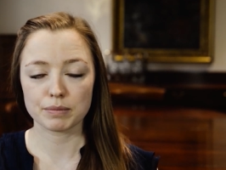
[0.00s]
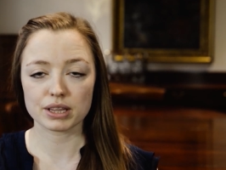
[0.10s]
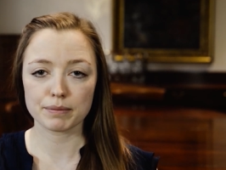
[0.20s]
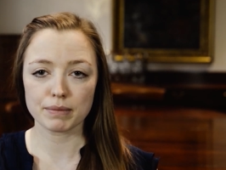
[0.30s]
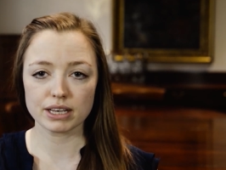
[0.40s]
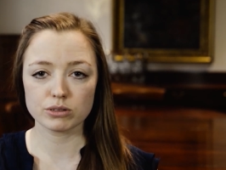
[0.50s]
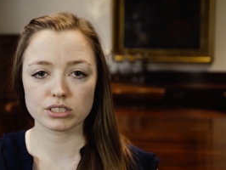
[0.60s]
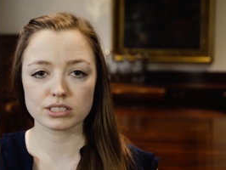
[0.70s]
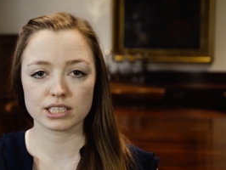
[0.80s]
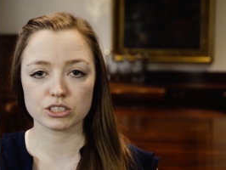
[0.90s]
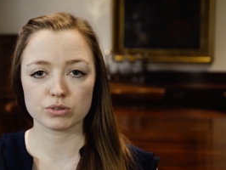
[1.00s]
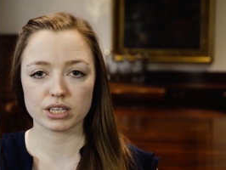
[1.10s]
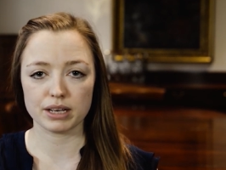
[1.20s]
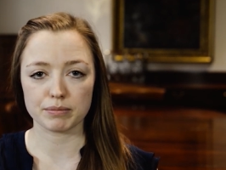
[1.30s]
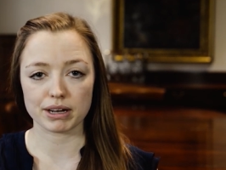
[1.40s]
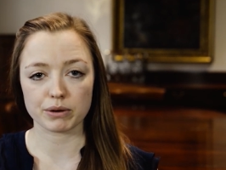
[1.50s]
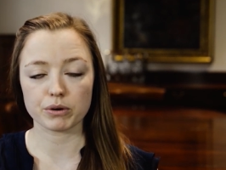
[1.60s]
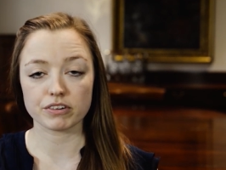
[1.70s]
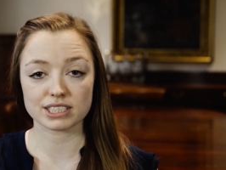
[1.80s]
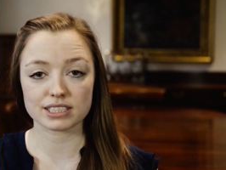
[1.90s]
but they may also send you an email
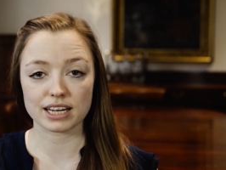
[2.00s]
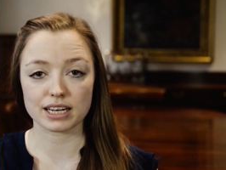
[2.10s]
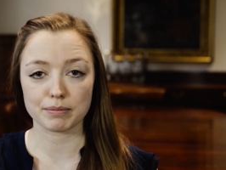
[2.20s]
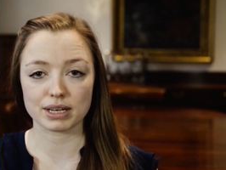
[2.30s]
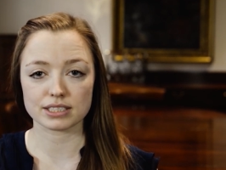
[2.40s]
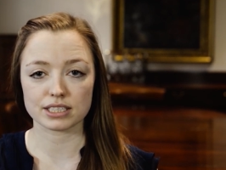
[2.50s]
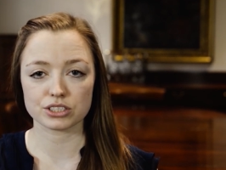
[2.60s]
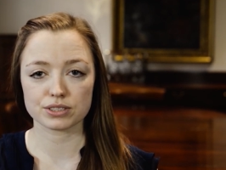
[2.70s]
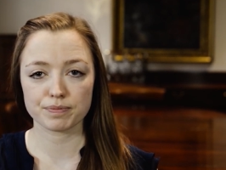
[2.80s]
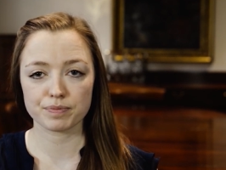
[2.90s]
or a Stanley message.